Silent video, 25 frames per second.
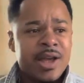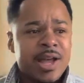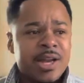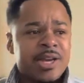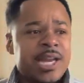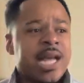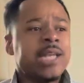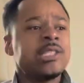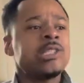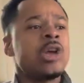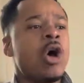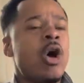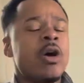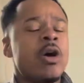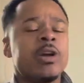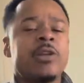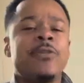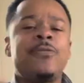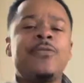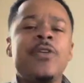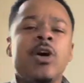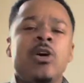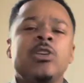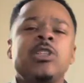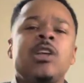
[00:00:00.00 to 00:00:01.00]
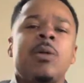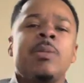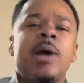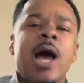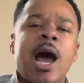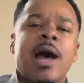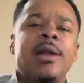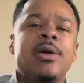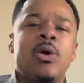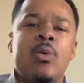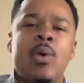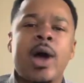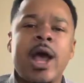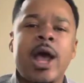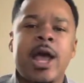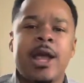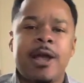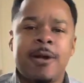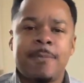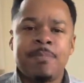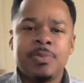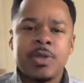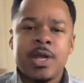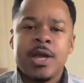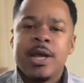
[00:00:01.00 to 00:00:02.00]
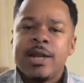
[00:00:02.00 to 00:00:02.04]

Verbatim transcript: They started to feel some kind of way.